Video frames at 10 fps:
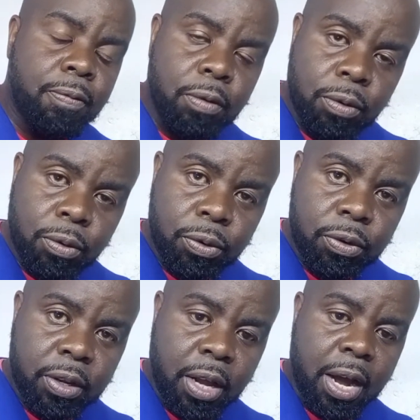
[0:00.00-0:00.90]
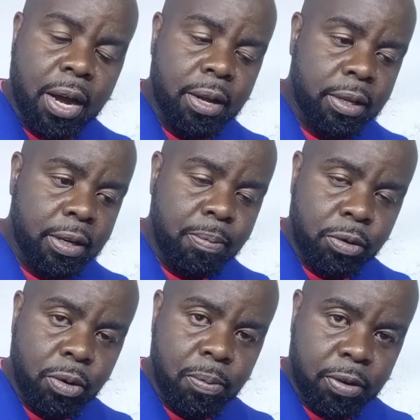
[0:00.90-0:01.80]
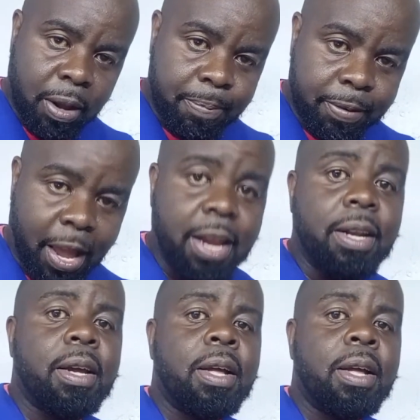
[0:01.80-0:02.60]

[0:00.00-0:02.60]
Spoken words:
flu symptoms subside.